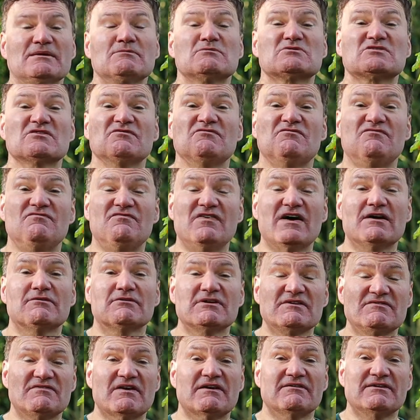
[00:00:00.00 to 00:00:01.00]
it was a
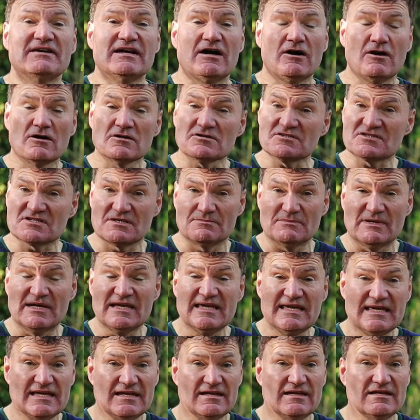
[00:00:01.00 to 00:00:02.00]
very hot summer
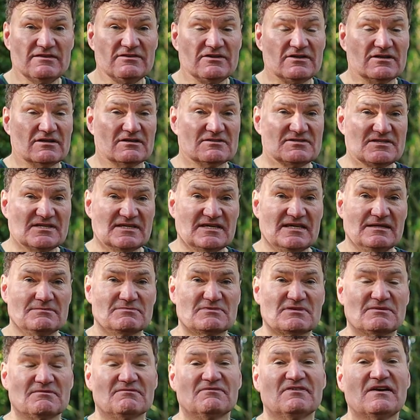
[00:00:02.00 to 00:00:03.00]
here in the United Kingdom.